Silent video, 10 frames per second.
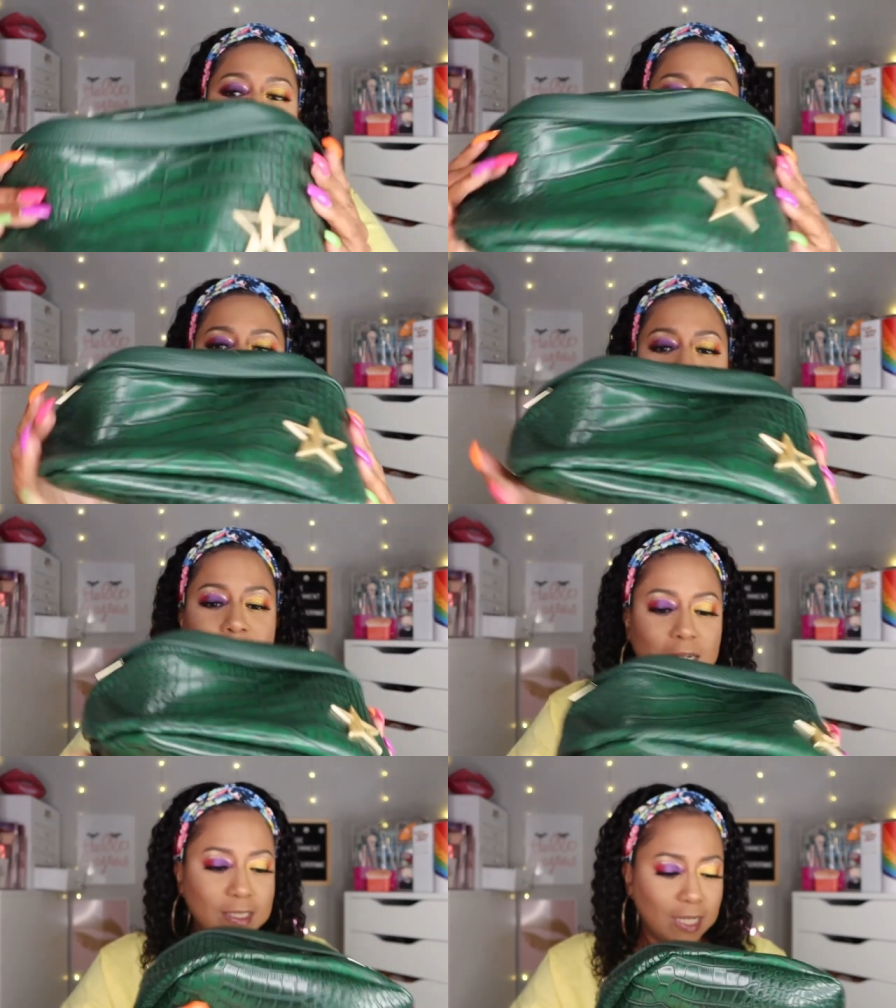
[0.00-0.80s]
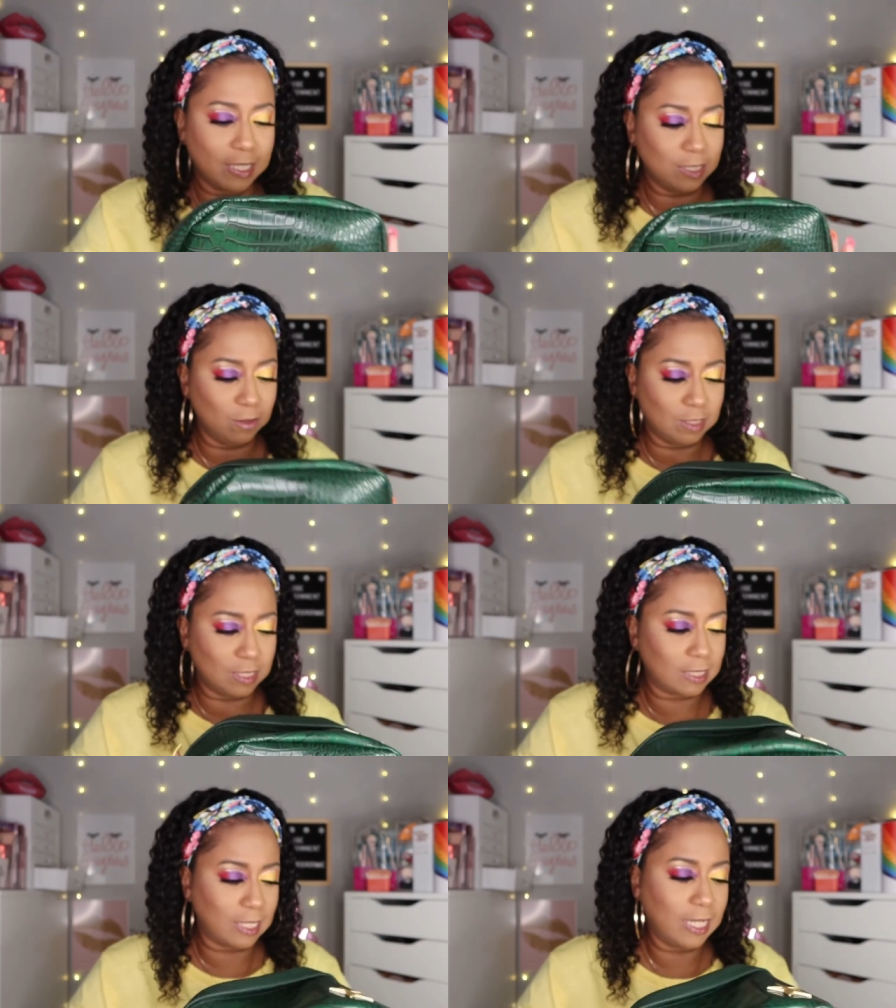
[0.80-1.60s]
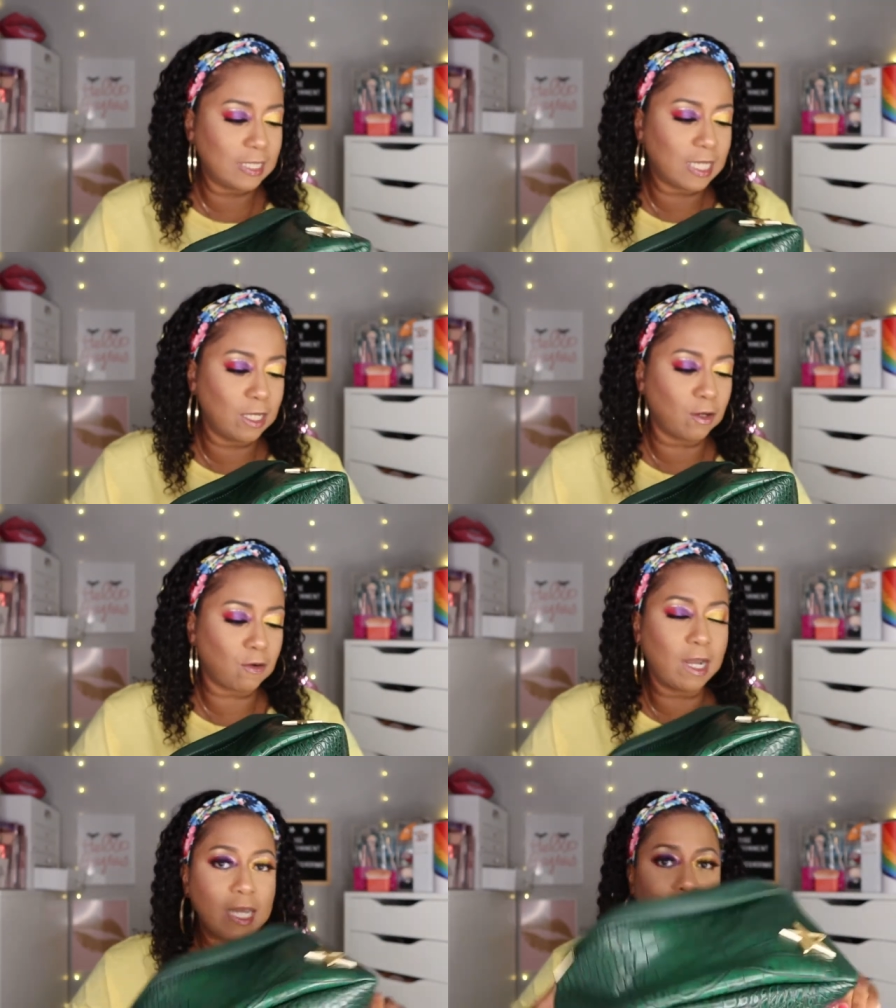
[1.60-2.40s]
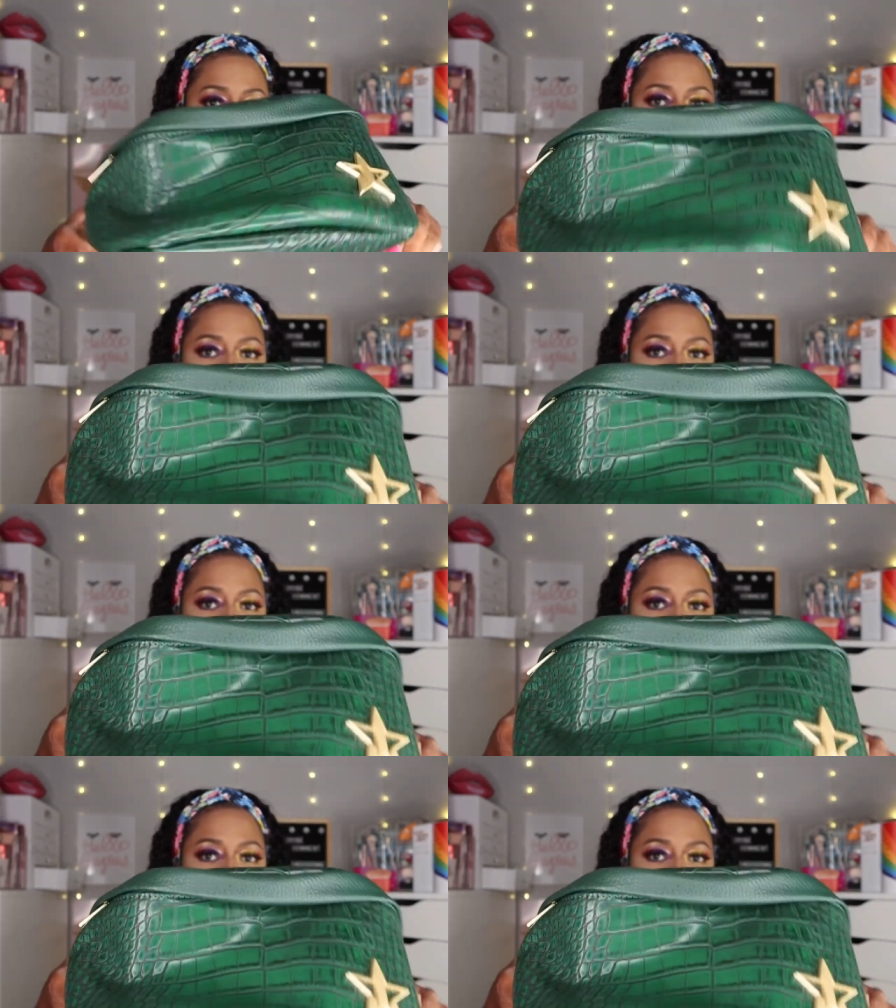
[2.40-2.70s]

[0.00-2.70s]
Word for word: out, look like it looks like it's little snake skin or crocodile